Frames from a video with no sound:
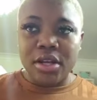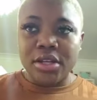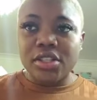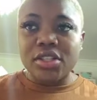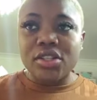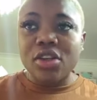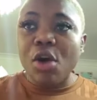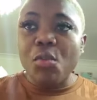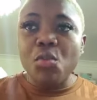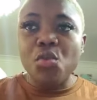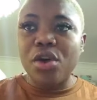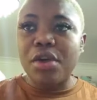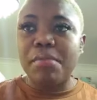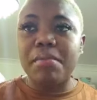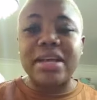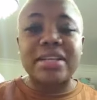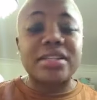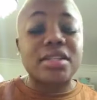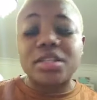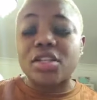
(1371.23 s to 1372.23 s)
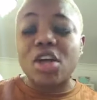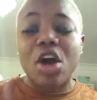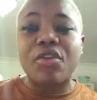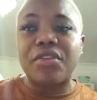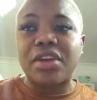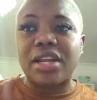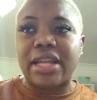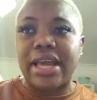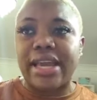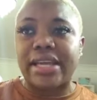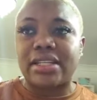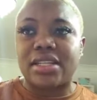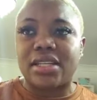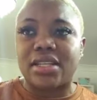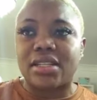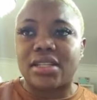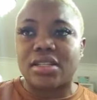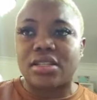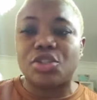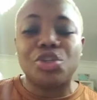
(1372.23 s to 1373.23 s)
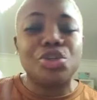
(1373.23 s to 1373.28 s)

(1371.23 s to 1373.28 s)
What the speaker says: Some women, sorry ladies,